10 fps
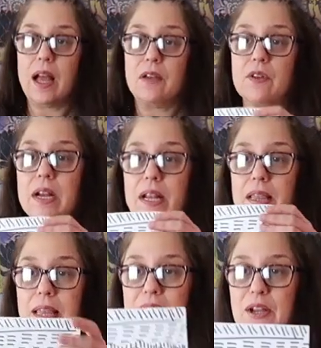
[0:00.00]
I've got a
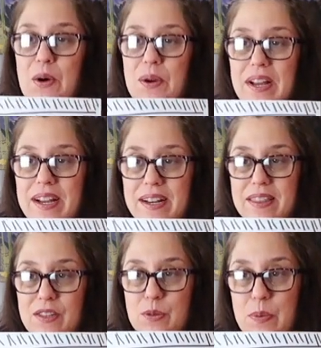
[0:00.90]
lot going on in
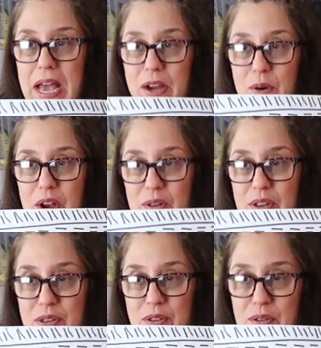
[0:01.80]
this
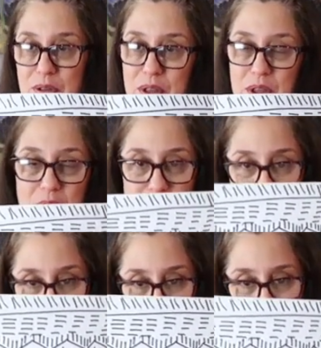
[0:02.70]
background. It's
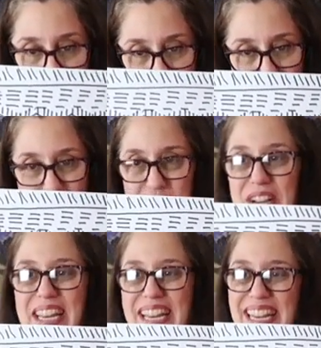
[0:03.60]
very, very
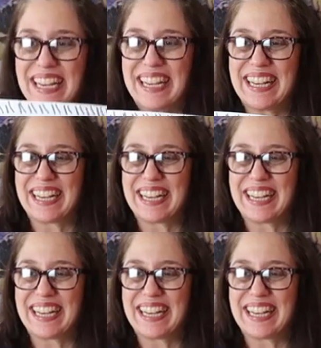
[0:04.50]
funky.